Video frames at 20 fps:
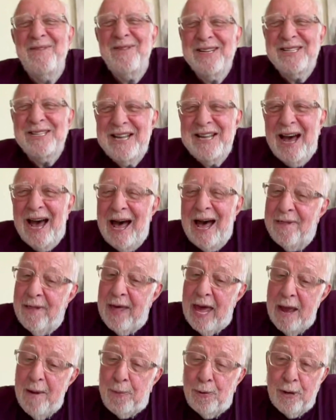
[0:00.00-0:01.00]
it was,
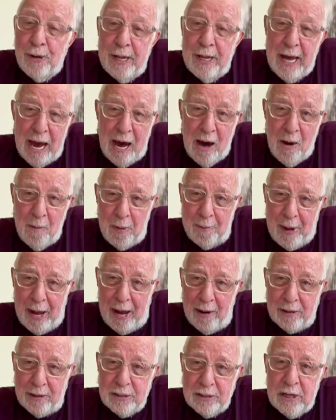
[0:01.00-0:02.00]
and they put the album
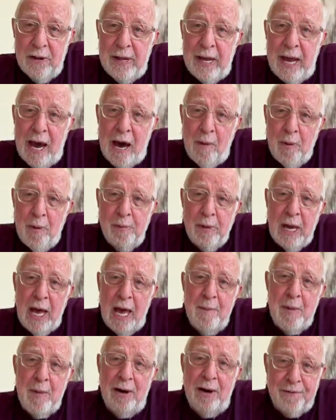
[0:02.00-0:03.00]
out, so the right. album
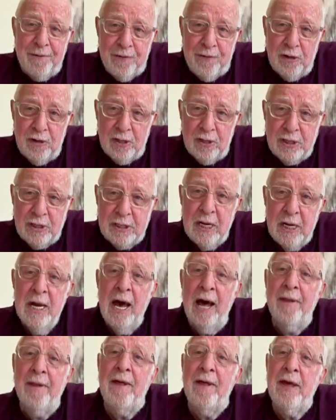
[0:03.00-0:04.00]
came out first,
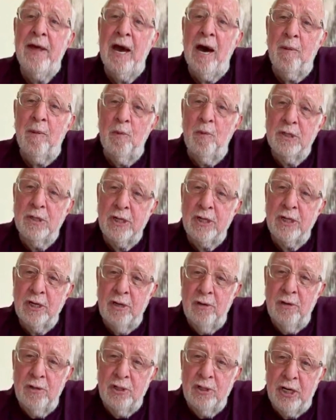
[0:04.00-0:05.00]
and then the album was a
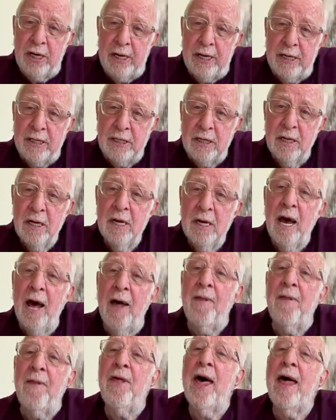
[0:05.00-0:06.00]
huge hit. Right.
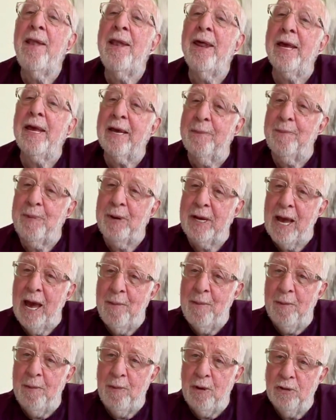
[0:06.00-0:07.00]
And then it
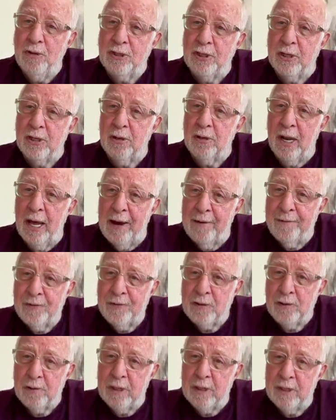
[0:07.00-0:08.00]
became a musical
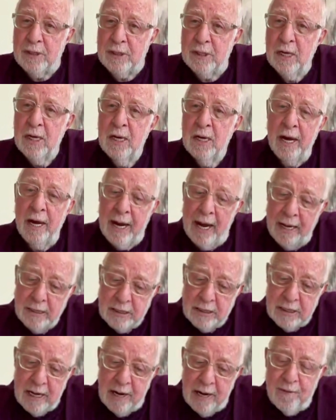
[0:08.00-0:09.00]
afterwards. And
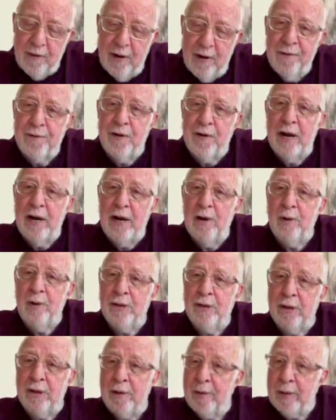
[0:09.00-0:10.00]
I stayed very friendly
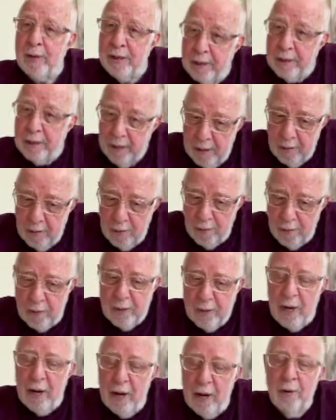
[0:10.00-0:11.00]
with them, and,
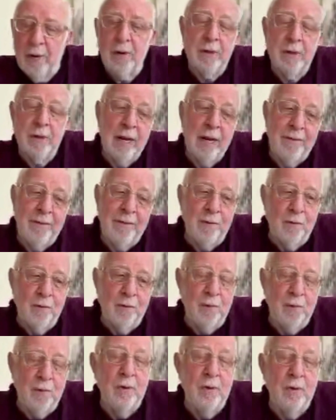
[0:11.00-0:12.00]
you know,
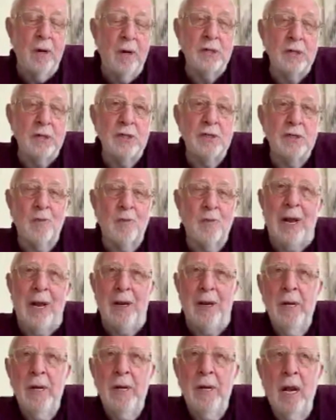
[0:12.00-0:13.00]
even not,
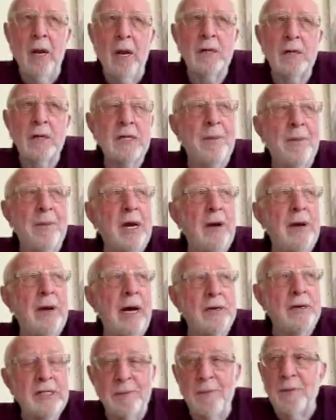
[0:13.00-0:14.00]
well, a long time ago
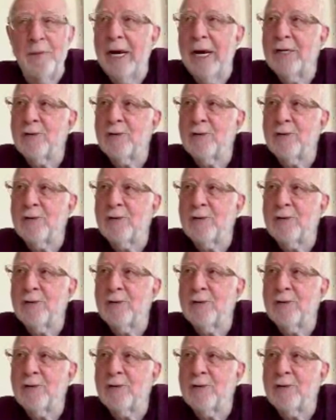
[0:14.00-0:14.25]
now, Tim